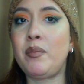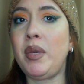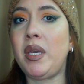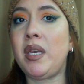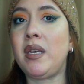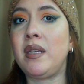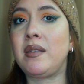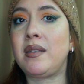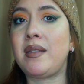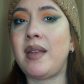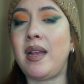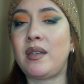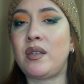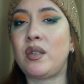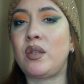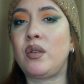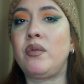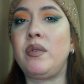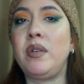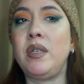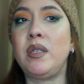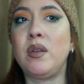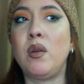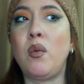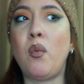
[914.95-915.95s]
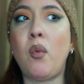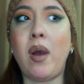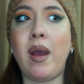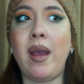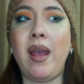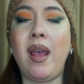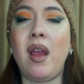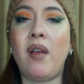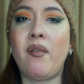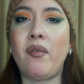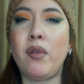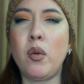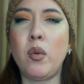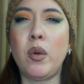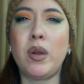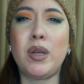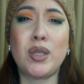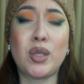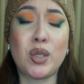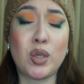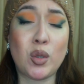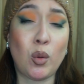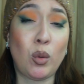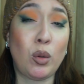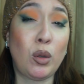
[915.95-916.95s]
because that's the reason why everyone
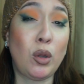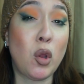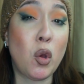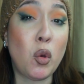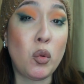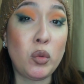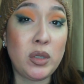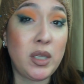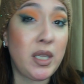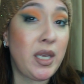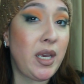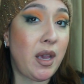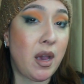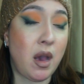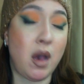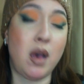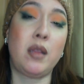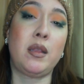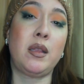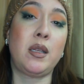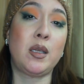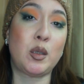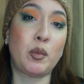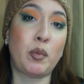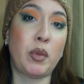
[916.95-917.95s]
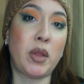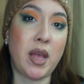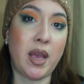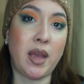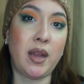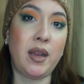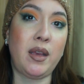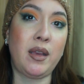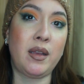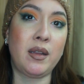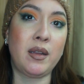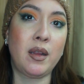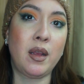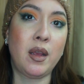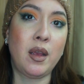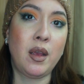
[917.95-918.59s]
is so lonely on this planet.